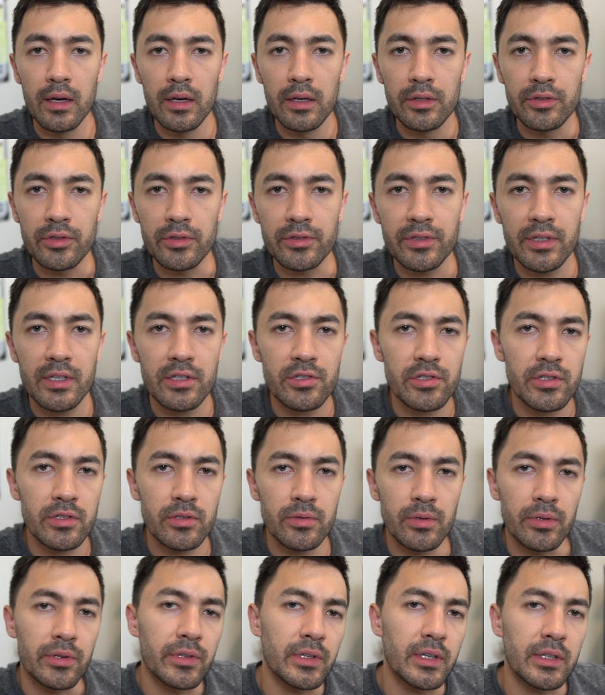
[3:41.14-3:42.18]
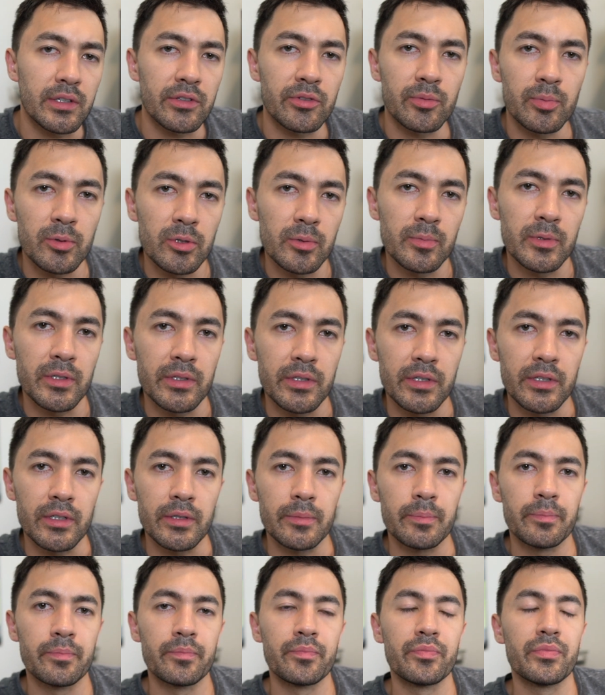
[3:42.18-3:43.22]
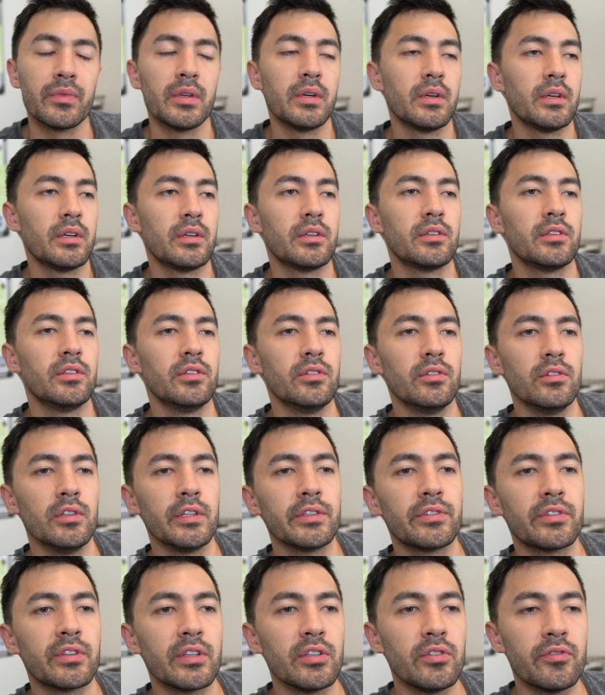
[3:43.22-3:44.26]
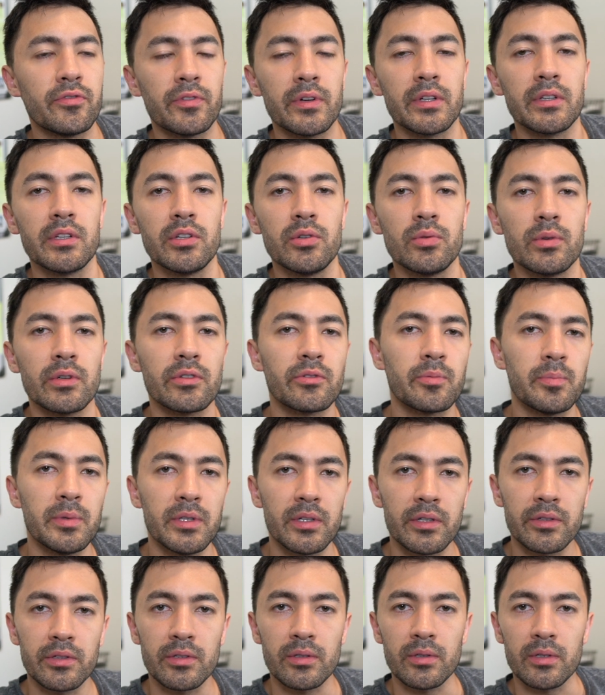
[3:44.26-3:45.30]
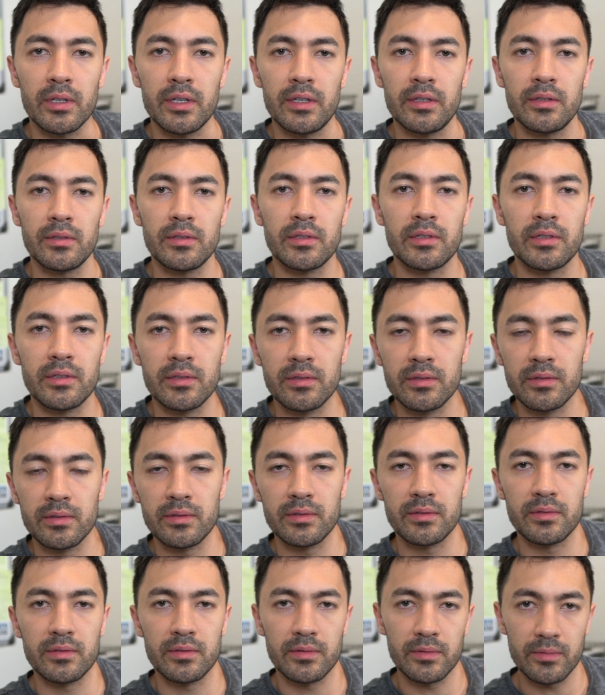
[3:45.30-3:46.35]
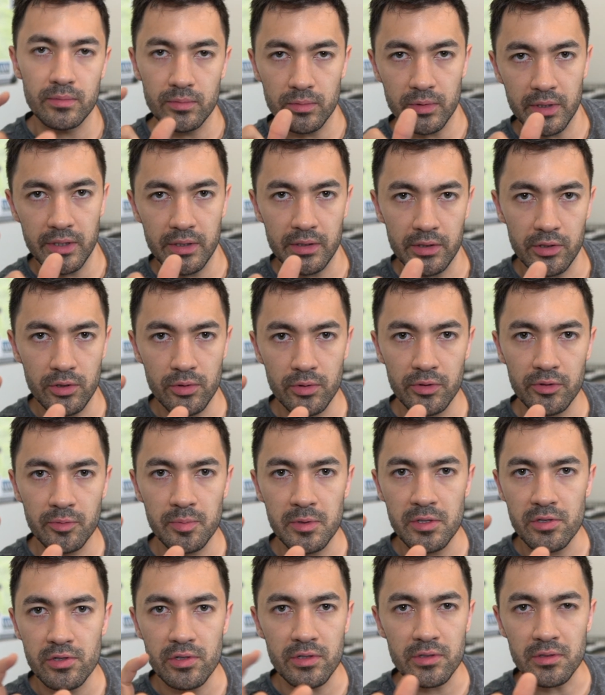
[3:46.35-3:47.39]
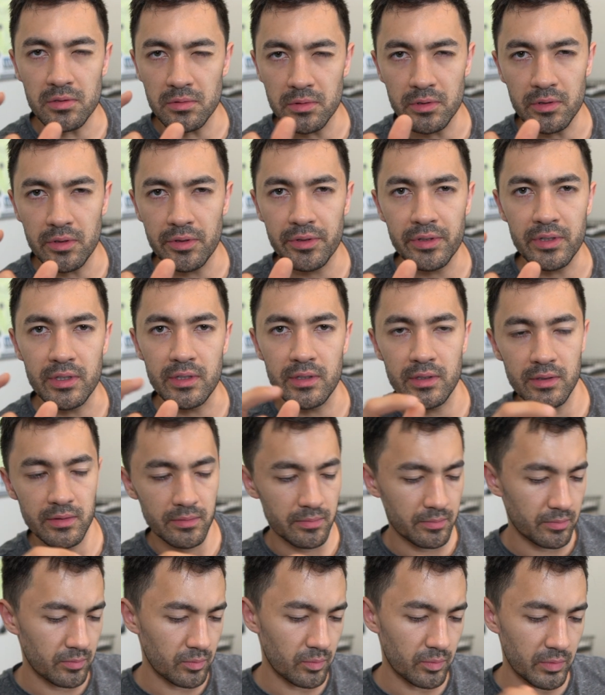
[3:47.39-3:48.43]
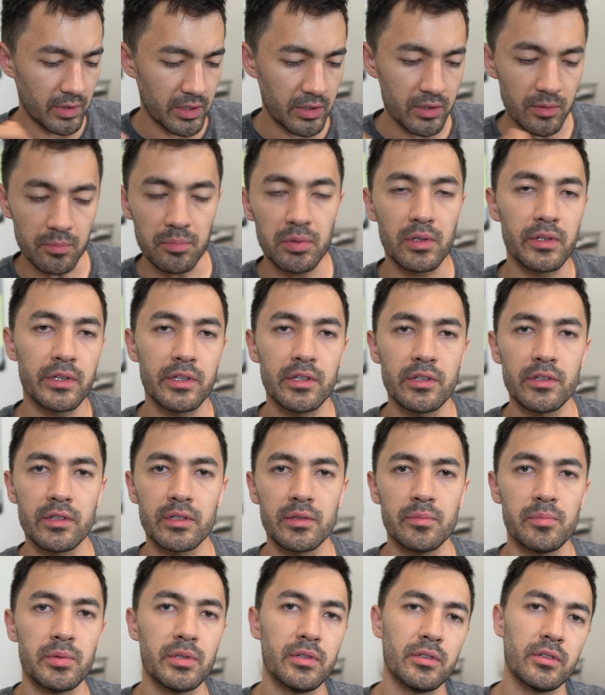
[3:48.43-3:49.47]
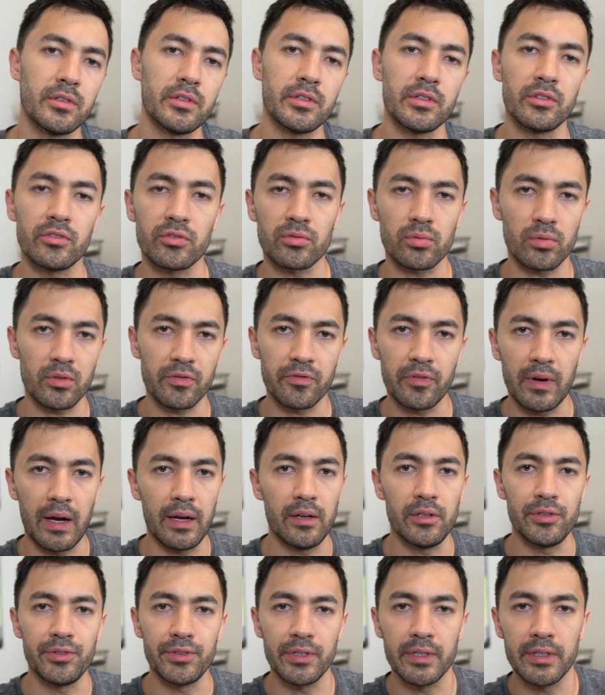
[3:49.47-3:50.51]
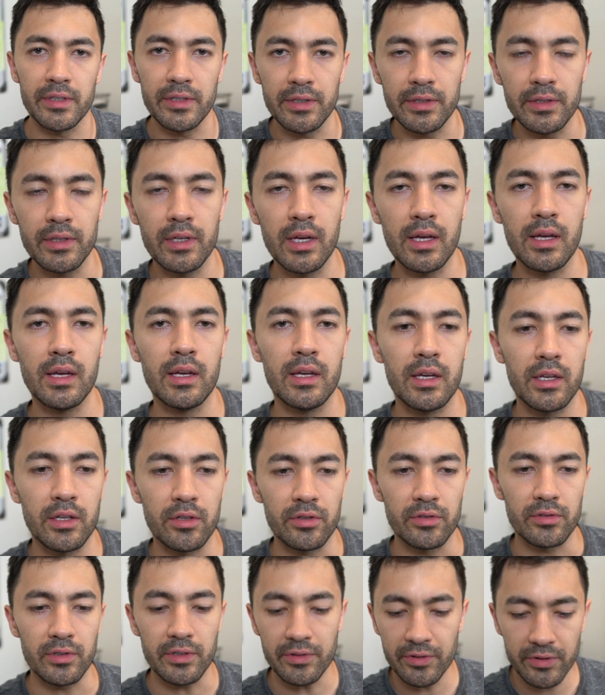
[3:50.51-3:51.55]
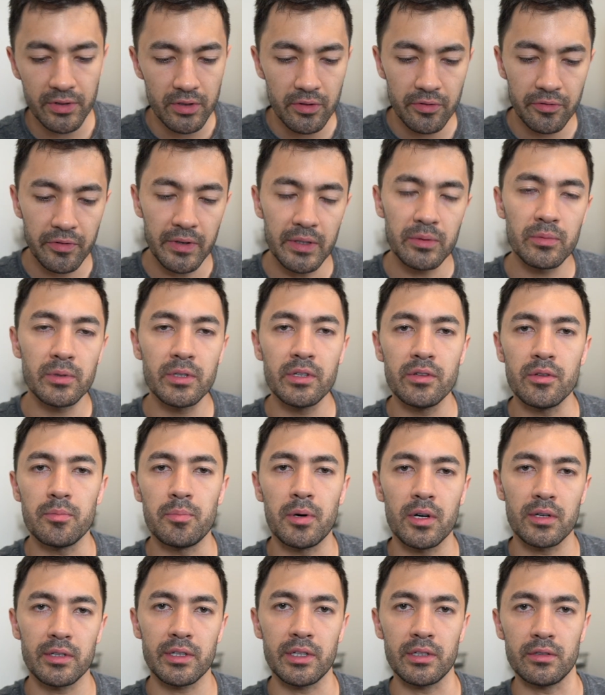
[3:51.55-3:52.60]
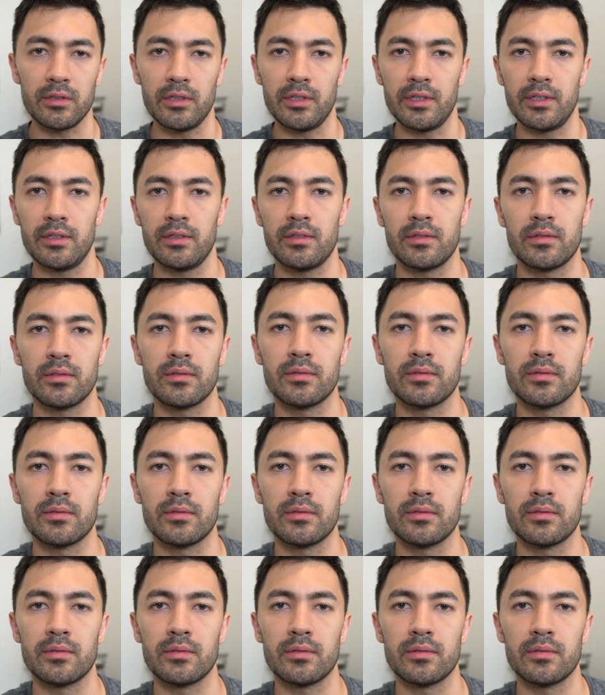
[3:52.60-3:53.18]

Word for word: So let's actually do a thought experiment here. Let's say you find a USB on the ground, right? USB is just a little thing that you can plug into your computer, you can store files on it. Let's say you find one in the parking lot.